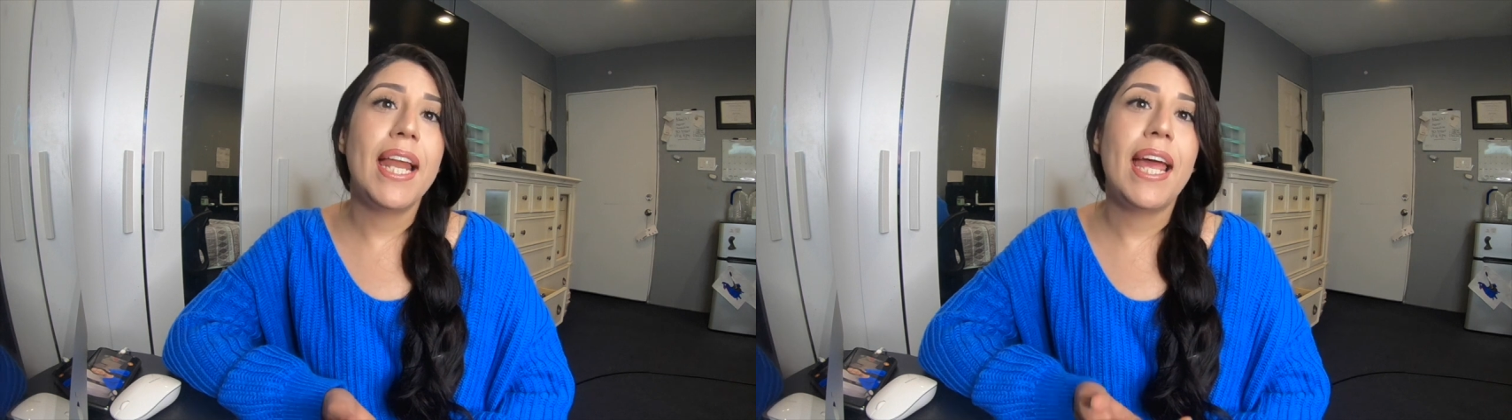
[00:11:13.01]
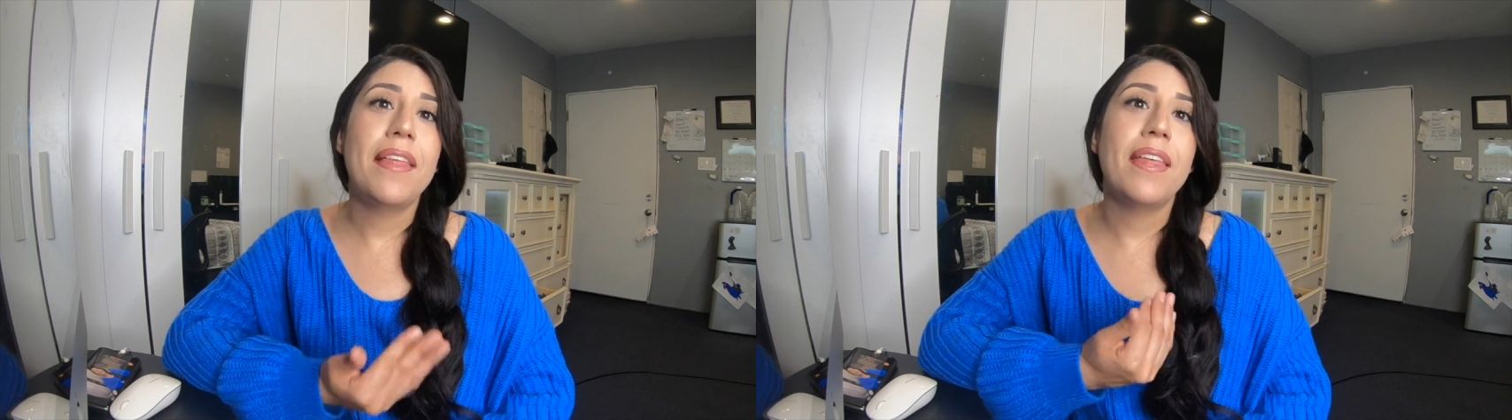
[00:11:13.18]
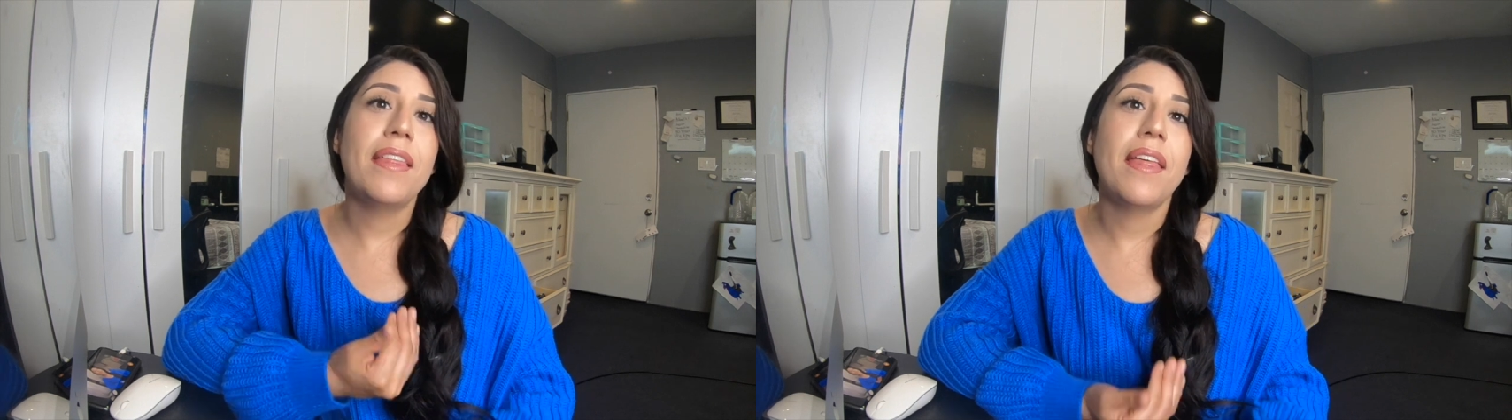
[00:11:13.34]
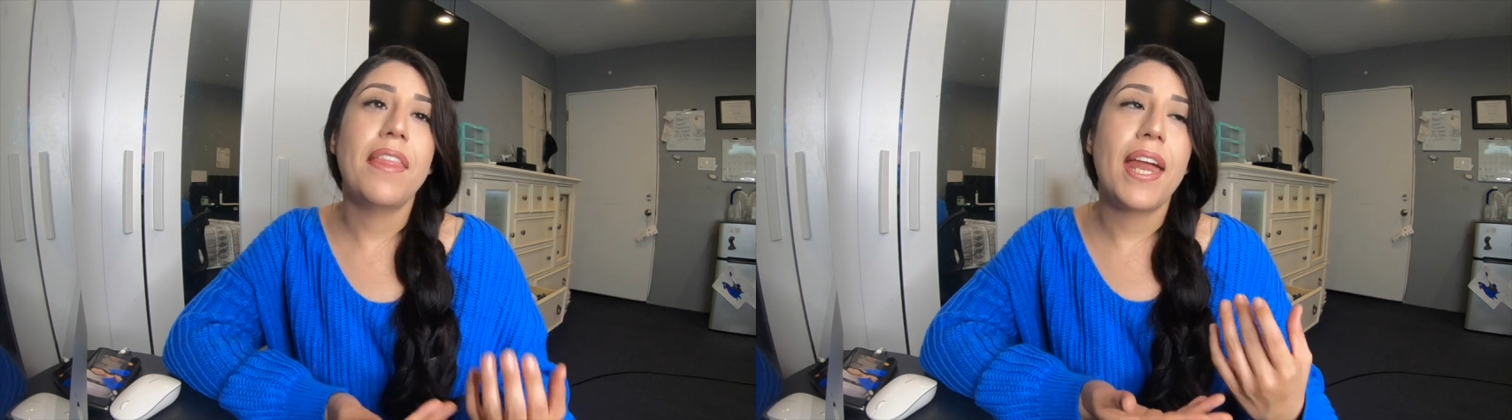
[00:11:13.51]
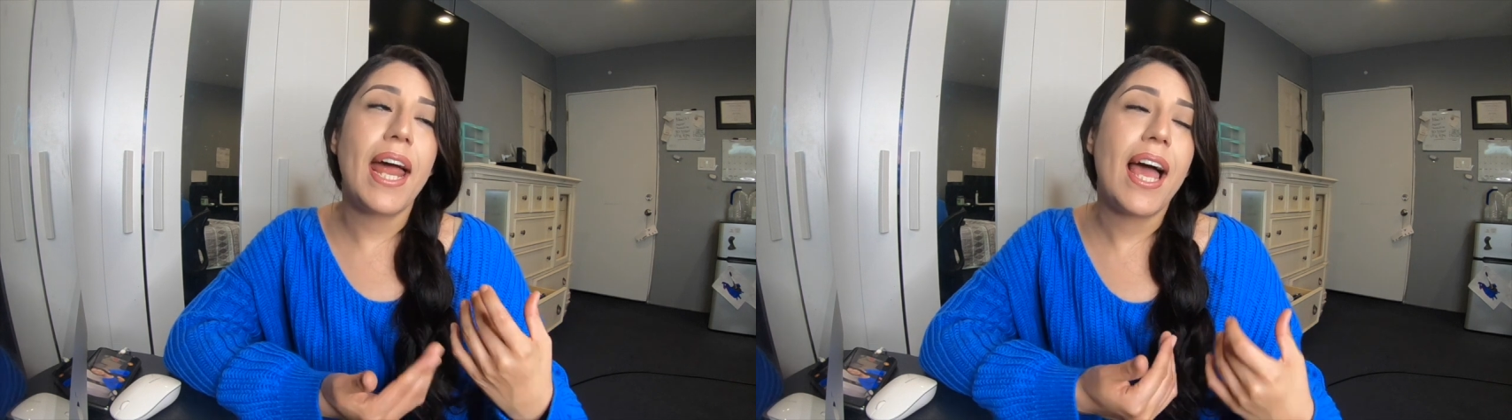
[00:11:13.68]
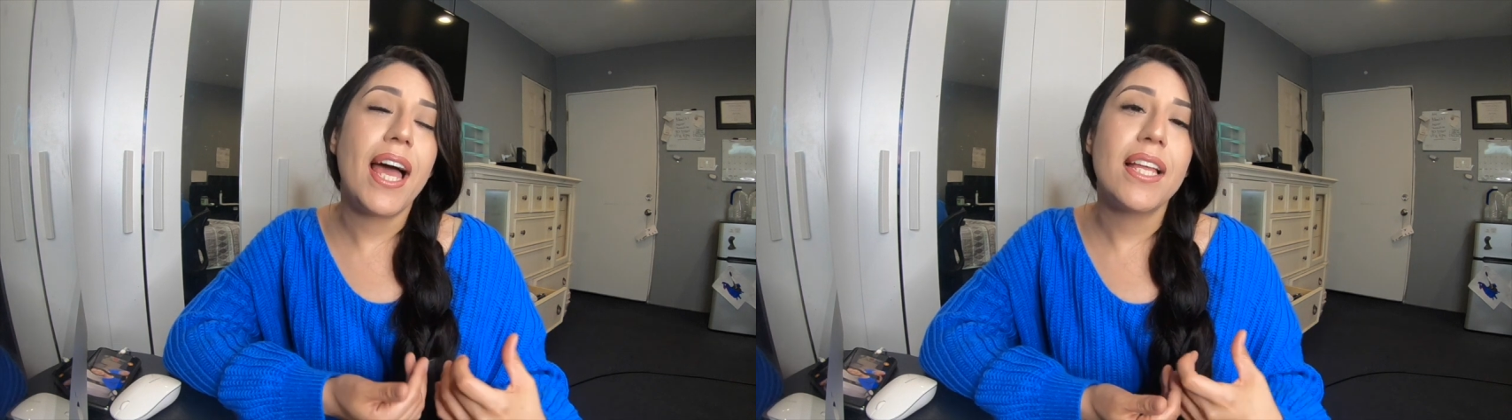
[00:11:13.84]
and I think that
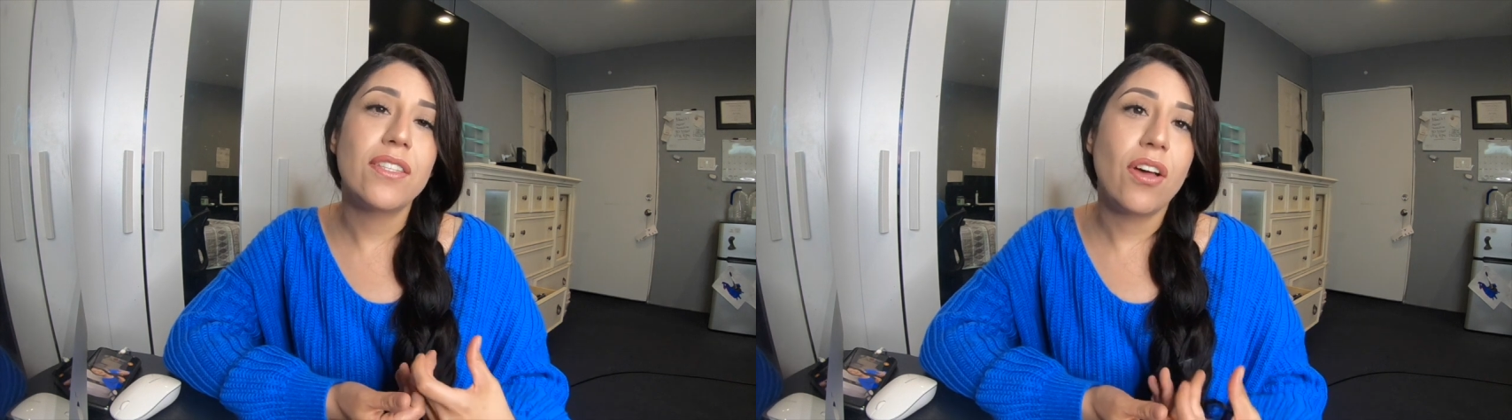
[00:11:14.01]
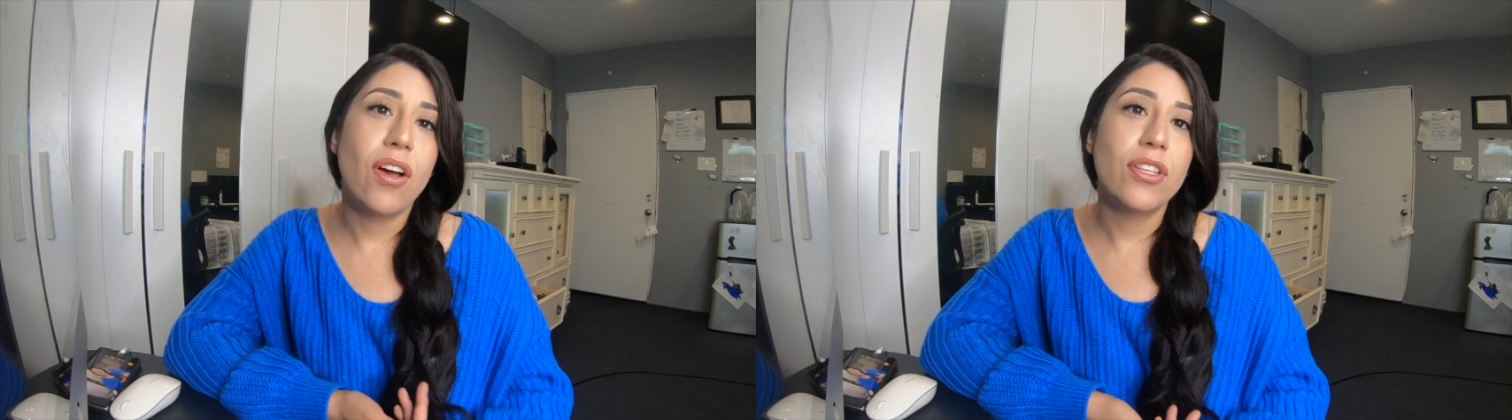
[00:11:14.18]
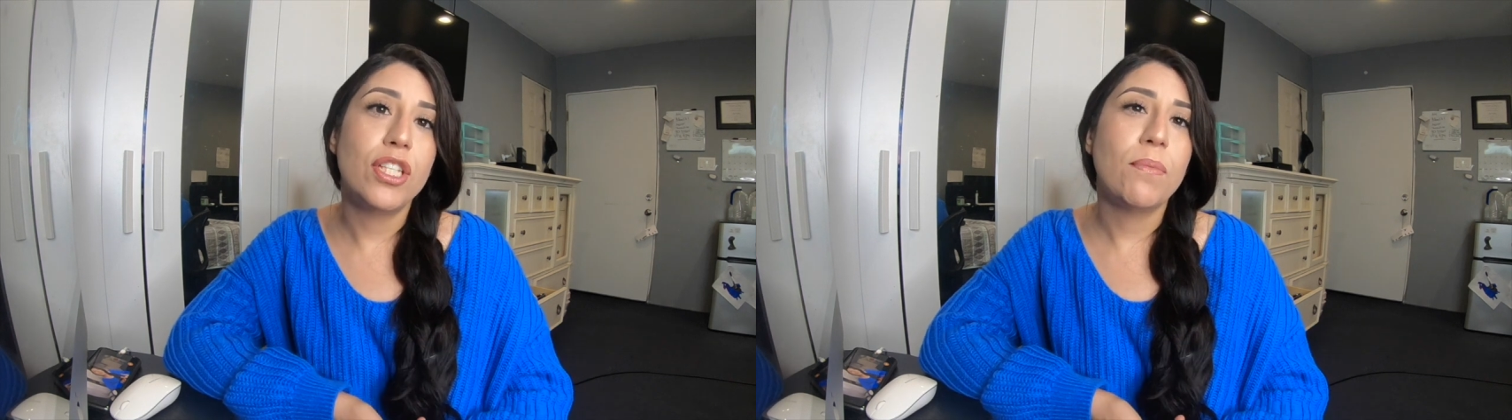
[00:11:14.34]
that adds on